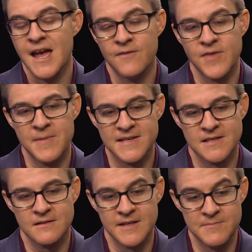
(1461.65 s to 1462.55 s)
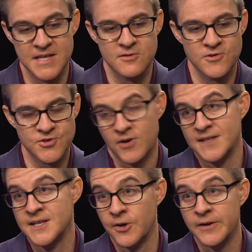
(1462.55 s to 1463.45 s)
If they basically meet those
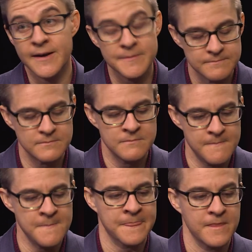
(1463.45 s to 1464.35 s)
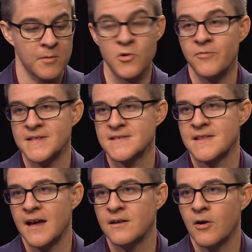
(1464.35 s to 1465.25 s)
criteria, they're movements
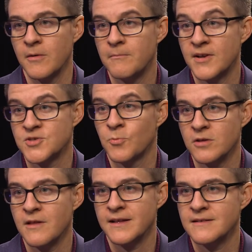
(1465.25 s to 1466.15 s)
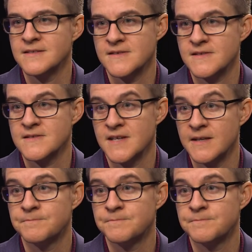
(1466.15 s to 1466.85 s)
that are much more likely to succeed.